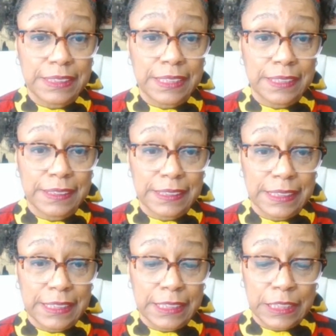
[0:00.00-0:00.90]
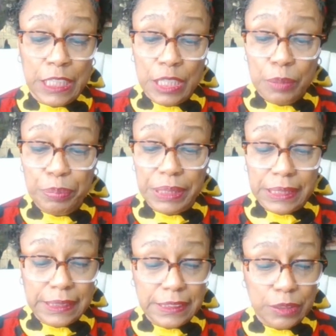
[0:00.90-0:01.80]
Tennessee
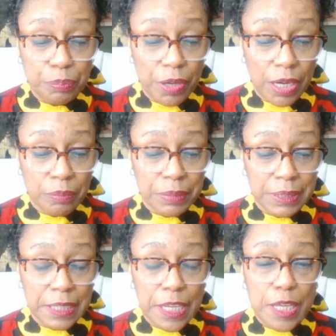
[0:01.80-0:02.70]
Police Department